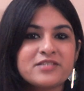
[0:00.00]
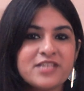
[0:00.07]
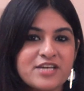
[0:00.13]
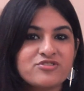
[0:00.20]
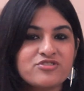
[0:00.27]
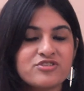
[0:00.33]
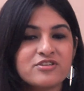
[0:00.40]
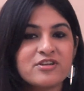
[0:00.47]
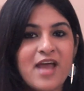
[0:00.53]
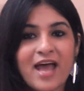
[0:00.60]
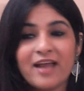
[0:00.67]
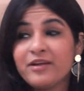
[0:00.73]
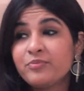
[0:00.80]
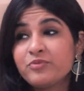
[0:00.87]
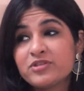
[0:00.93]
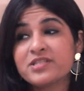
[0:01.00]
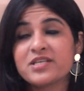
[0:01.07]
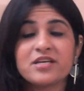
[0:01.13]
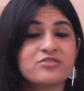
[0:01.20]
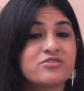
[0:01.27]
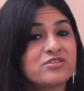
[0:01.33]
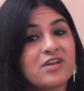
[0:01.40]
attention and
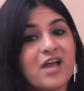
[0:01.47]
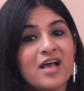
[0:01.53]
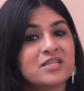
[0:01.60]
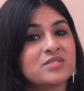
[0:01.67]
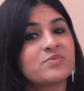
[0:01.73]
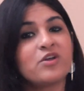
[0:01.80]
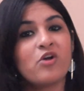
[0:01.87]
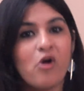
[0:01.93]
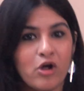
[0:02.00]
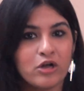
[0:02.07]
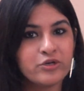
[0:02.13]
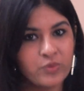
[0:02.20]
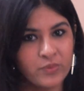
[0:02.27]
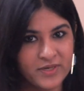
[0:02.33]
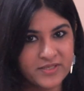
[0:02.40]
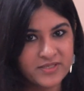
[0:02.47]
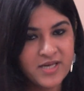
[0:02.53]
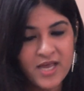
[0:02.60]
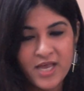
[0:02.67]
appreciation, as we all know it.